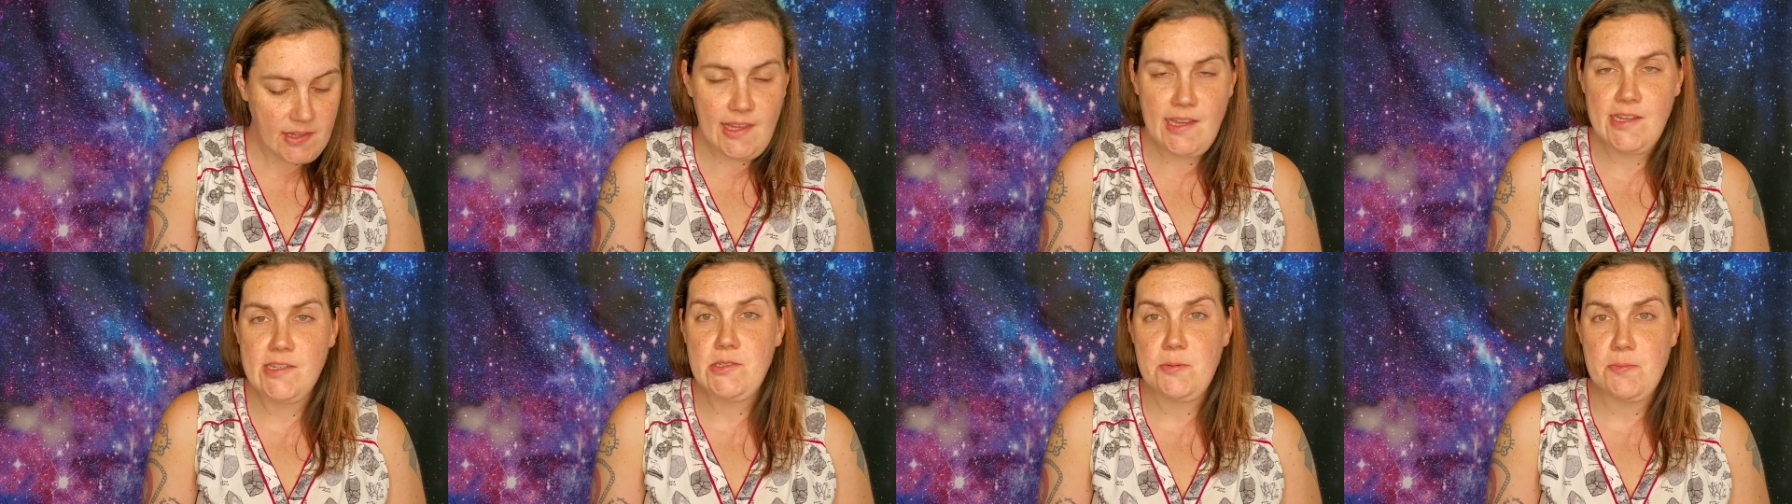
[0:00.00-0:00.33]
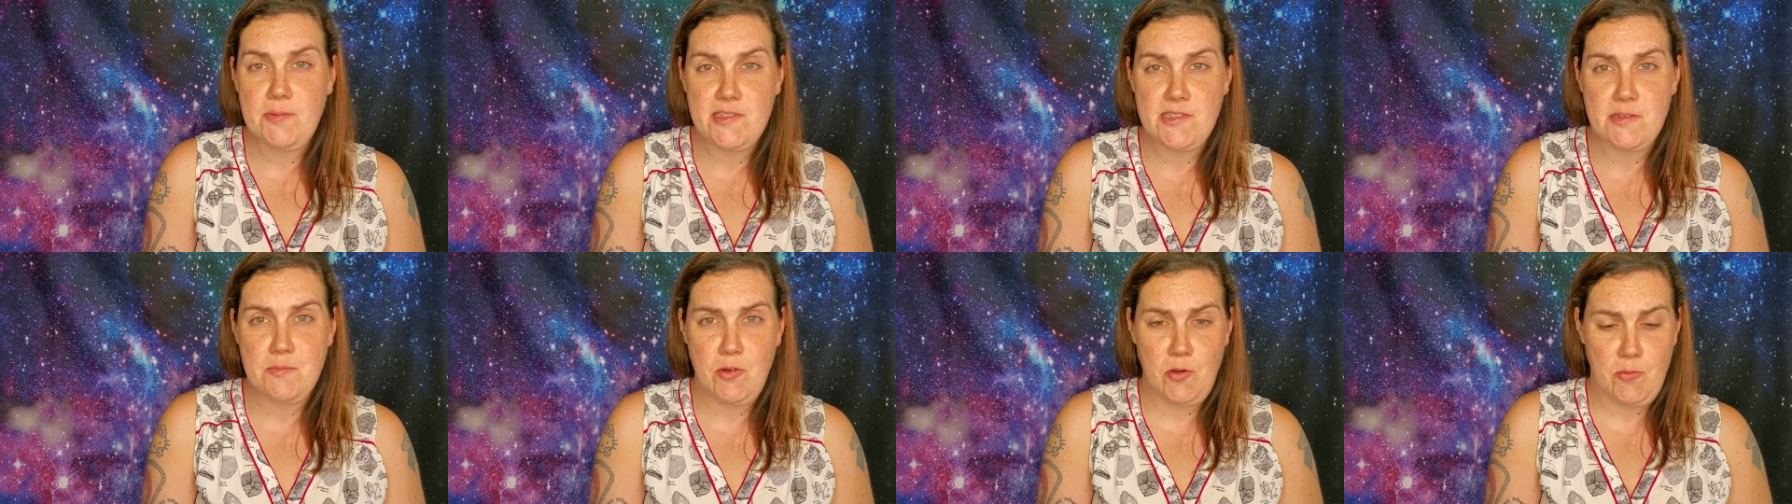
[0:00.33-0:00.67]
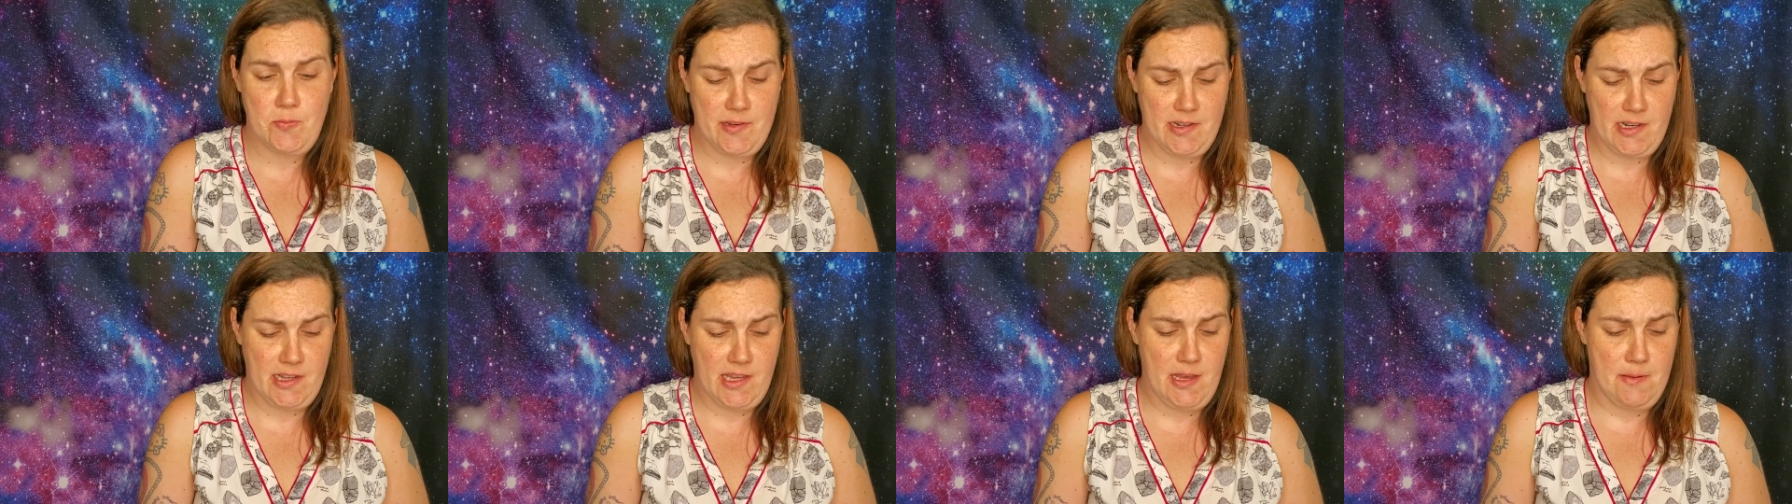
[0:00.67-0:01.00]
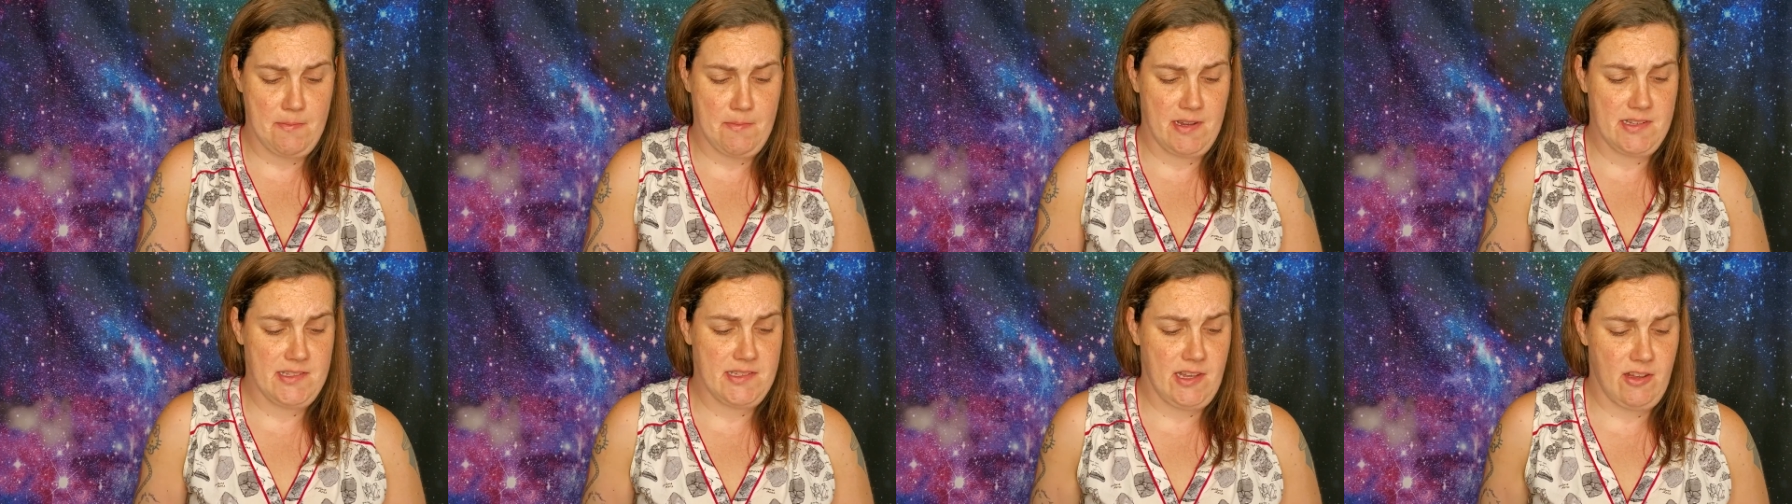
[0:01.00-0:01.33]
it's a piece I'm hoping to keep
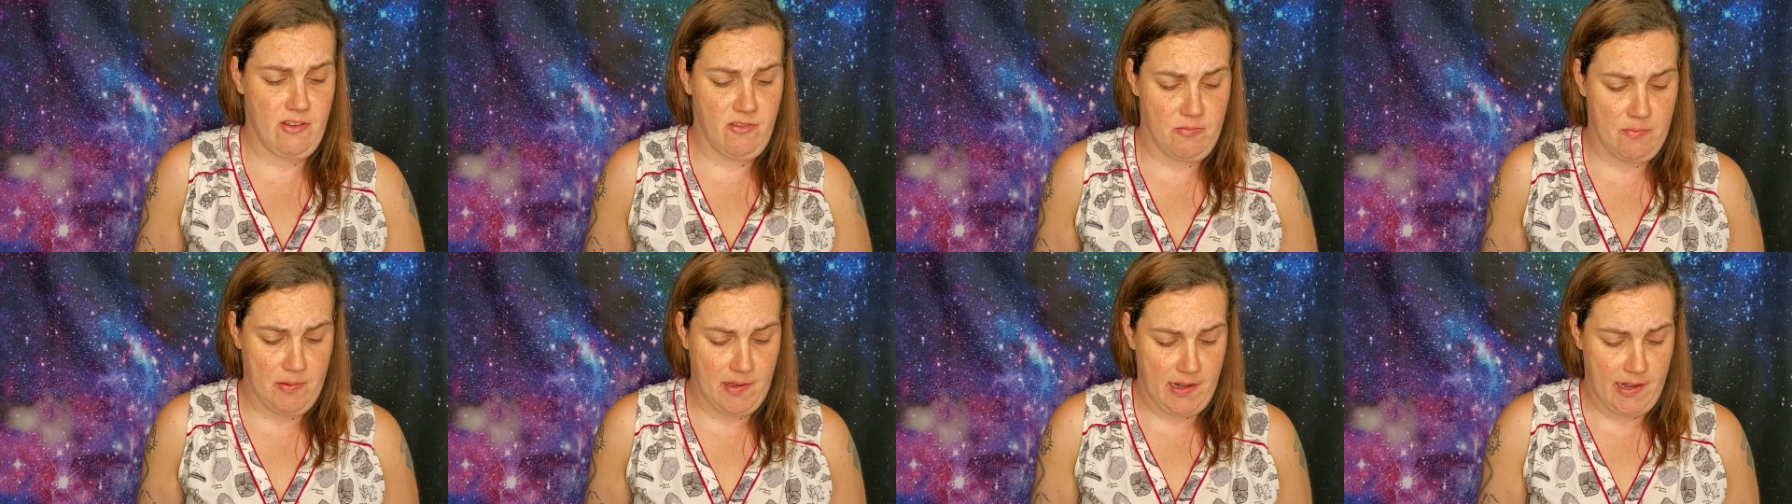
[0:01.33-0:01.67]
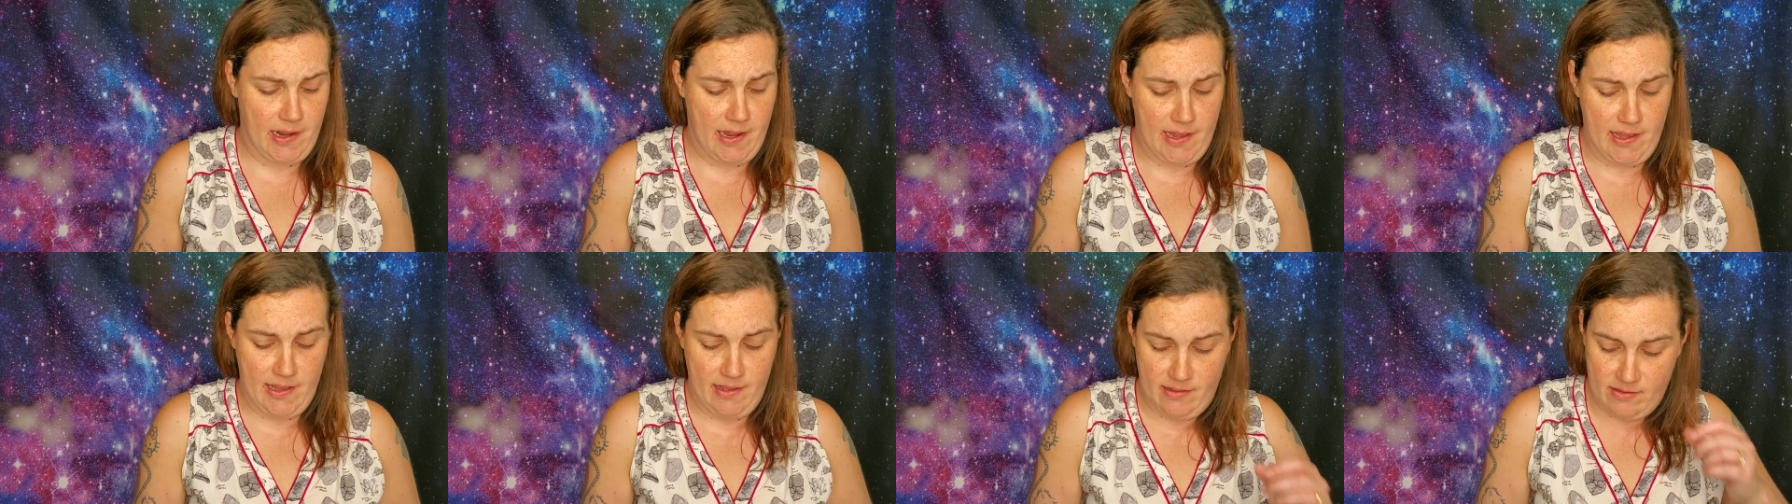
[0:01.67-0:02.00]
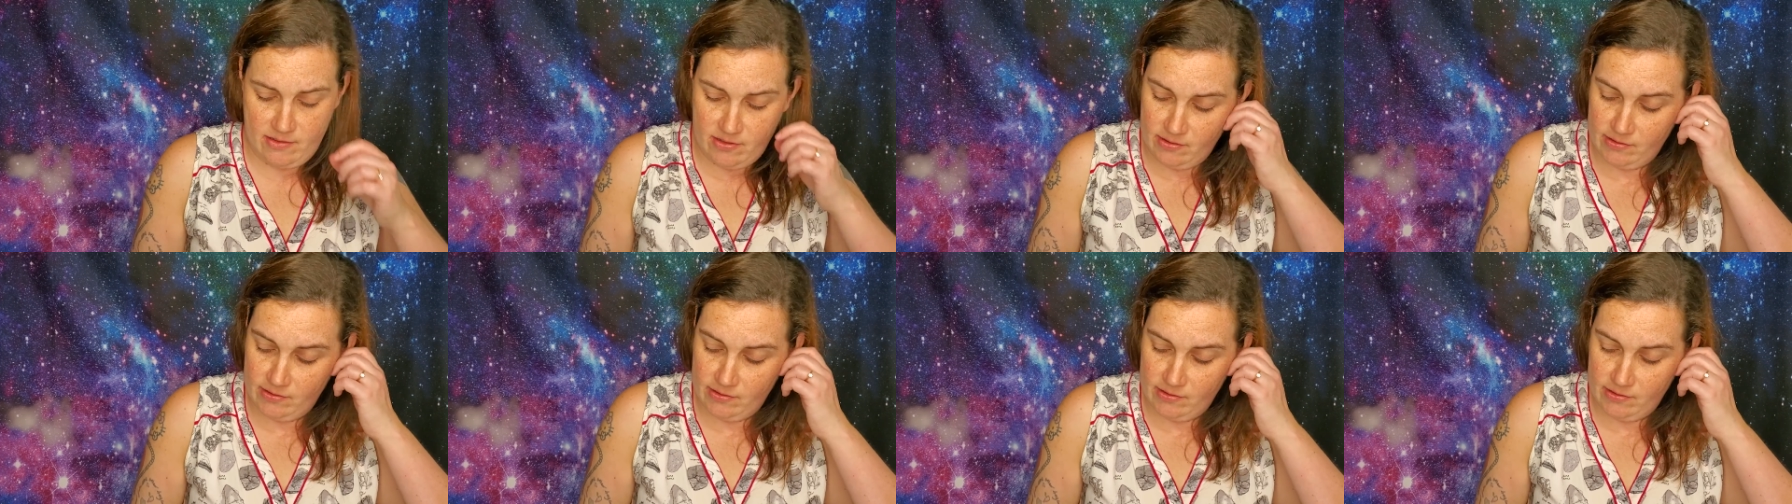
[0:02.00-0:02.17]
myself, but I